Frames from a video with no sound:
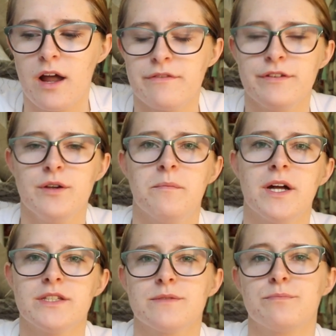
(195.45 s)
a few
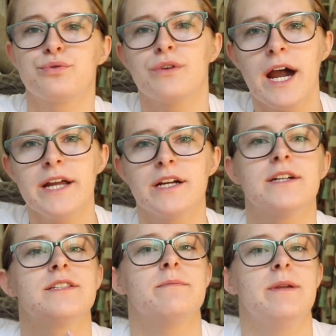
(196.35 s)
months
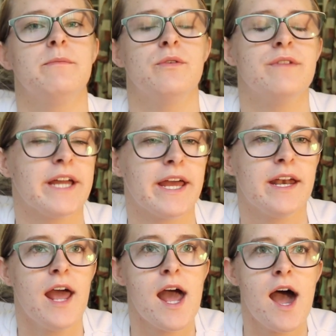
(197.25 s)
prior to me moving
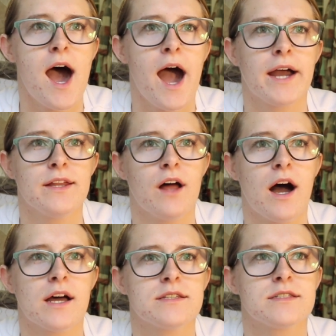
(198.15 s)
in, I
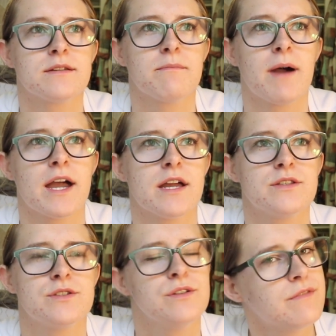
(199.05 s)
lost
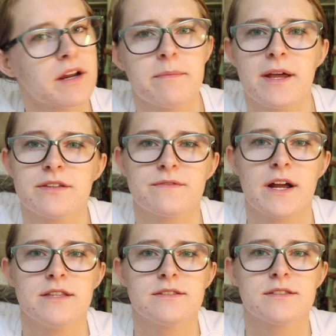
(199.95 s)
my two very best
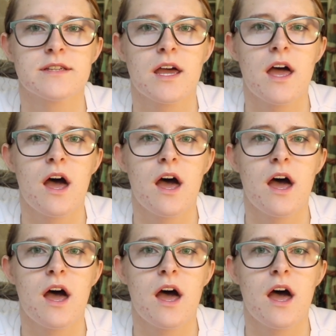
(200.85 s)
friends.